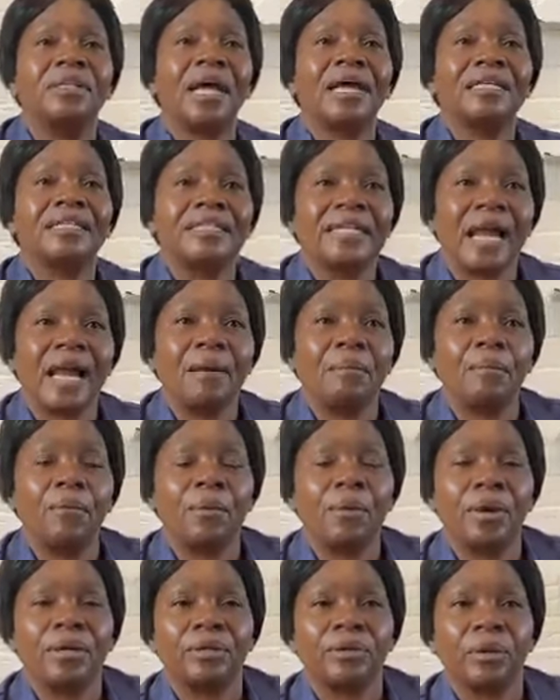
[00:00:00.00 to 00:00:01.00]
That
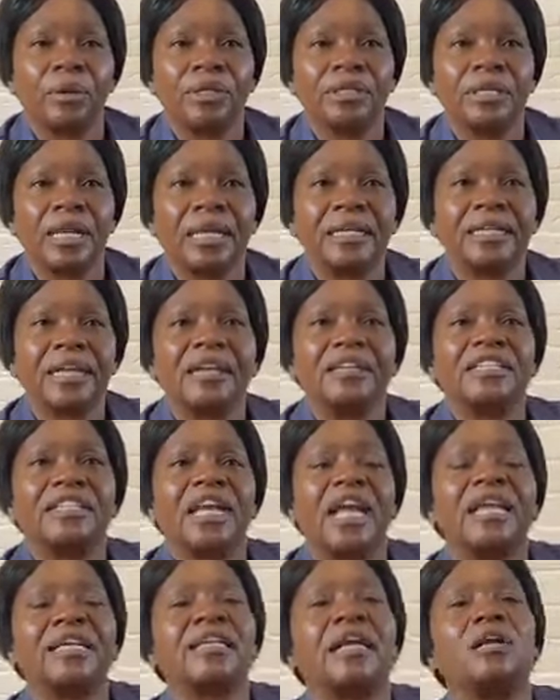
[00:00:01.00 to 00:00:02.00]
time we were told that they
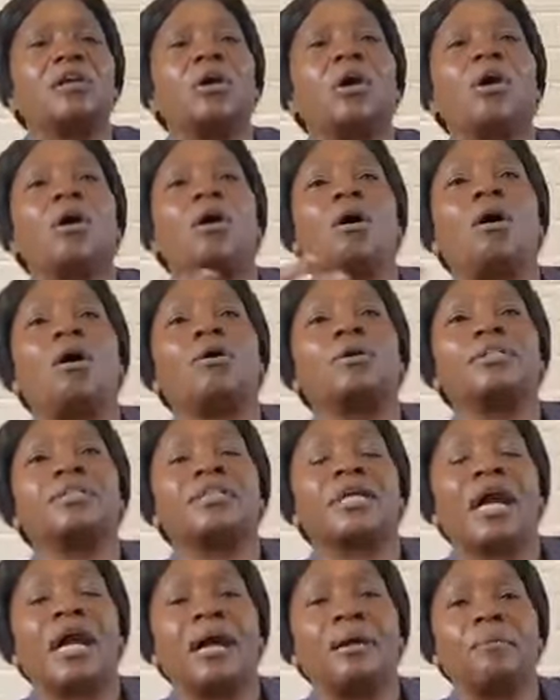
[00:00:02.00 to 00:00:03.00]
stayed a
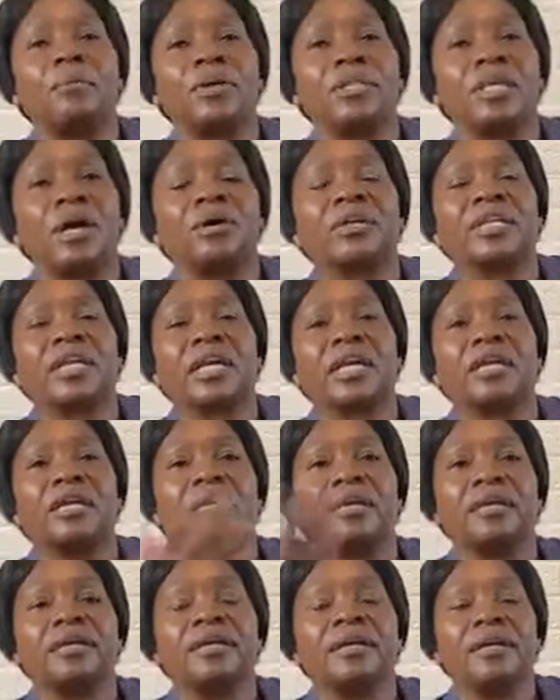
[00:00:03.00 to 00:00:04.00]
long time without a
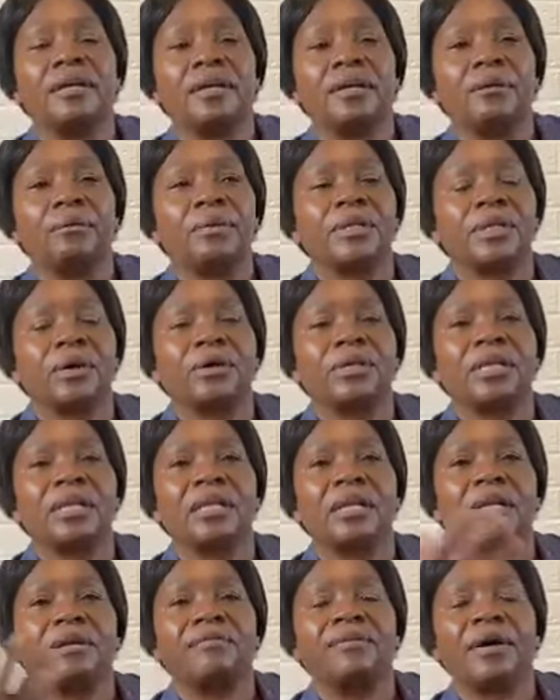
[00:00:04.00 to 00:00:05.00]
king,
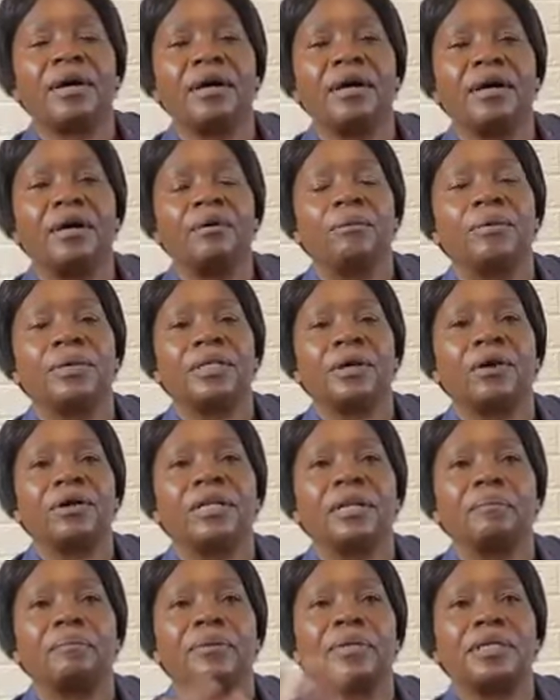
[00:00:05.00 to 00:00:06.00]
without an Ephraim,
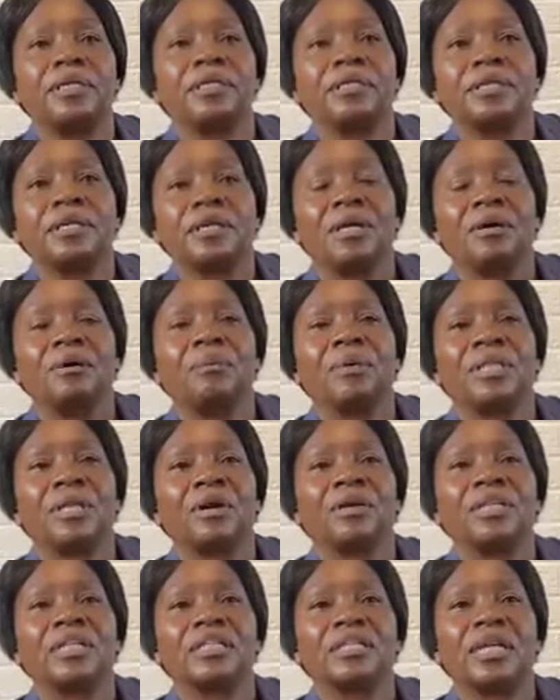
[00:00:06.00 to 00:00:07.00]
without a priest,
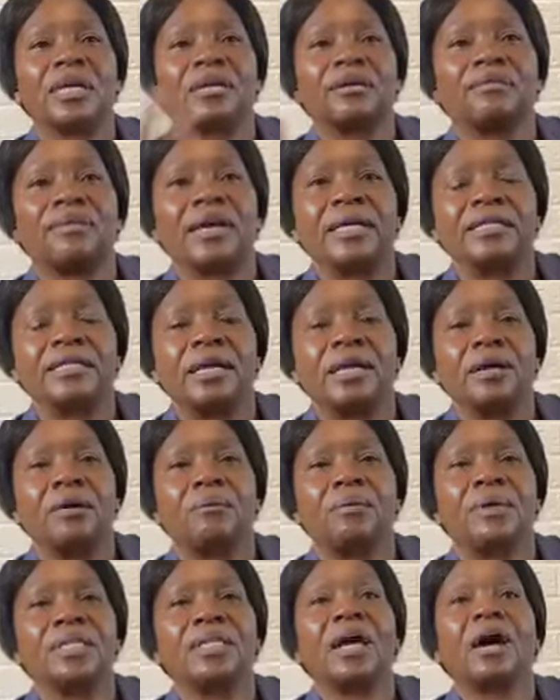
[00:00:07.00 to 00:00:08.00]
without a sacrifice,
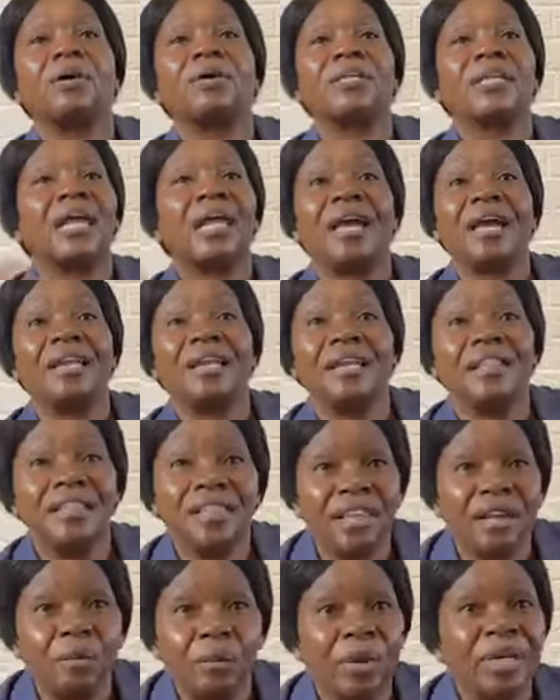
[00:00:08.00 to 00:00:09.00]
without
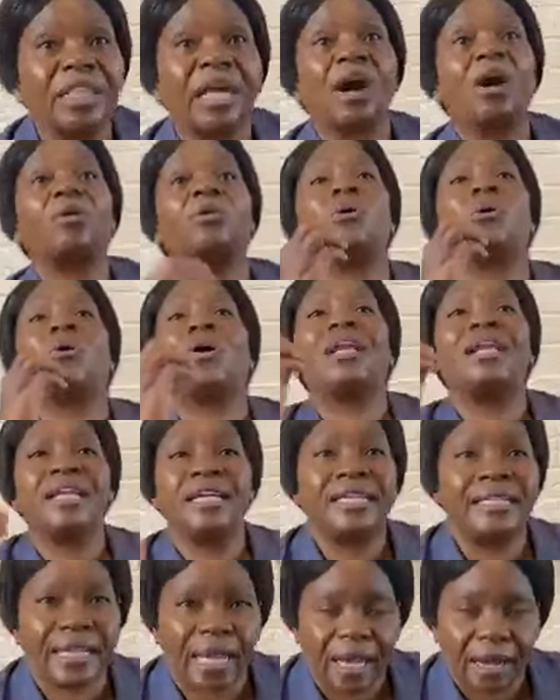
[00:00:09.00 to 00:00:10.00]
anything, without no
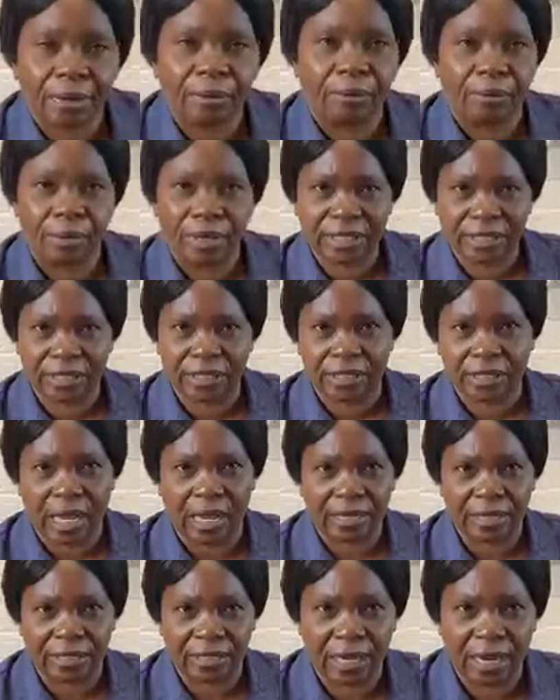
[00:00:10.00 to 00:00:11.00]
leader. Which is
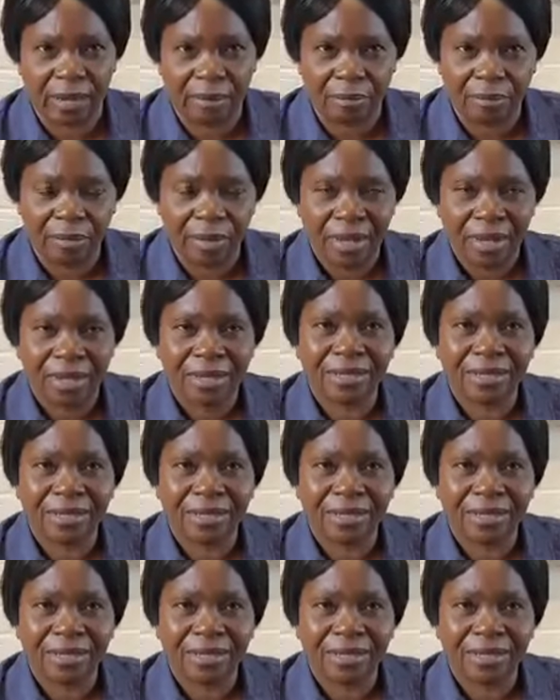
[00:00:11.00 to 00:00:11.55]
that time?